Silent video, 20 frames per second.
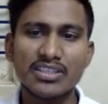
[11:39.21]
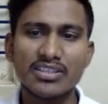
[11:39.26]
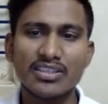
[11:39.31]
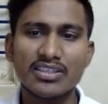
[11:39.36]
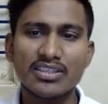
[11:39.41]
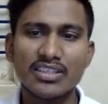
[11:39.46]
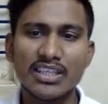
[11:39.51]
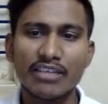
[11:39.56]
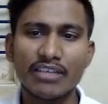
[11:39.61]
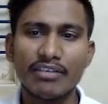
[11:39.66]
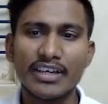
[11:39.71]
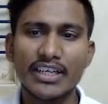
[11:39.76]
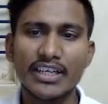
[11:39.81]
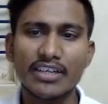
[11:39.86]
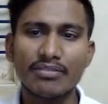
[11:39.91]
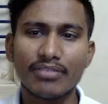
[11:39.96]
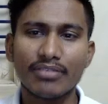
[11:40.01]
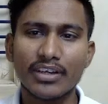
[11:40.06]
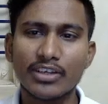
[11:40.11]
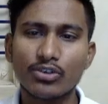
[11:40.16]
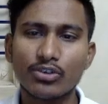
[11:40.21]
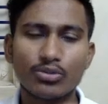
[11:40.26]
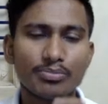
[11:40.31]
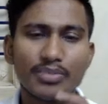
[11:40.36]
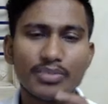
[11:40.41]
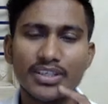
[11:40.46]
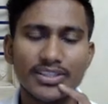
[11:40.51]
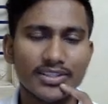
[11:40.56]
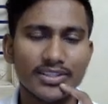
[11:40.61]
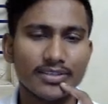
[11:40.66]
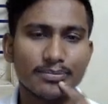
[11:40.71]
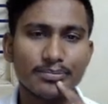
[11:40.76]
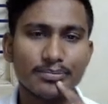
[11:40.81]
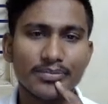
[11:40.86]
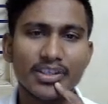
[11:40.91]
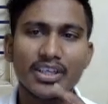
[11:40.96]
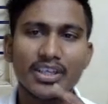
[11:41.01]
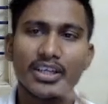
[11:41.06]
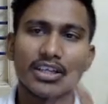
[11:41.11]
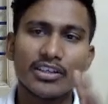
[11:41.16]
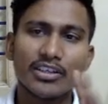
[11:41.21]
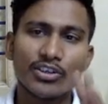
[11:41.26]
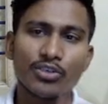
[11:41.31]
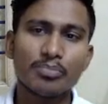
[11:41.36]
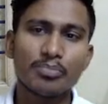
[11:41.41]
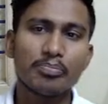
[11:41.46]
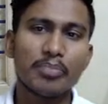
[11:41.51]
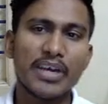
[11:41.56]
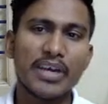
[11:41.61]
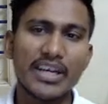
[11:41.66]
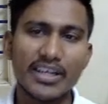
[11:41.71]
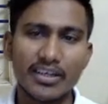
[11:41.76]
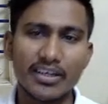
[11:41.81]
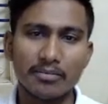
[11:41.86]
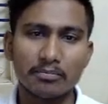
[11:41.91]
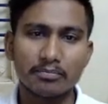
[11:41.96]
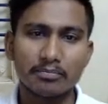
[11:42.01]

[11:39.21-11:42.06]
75 rupees. Now pen.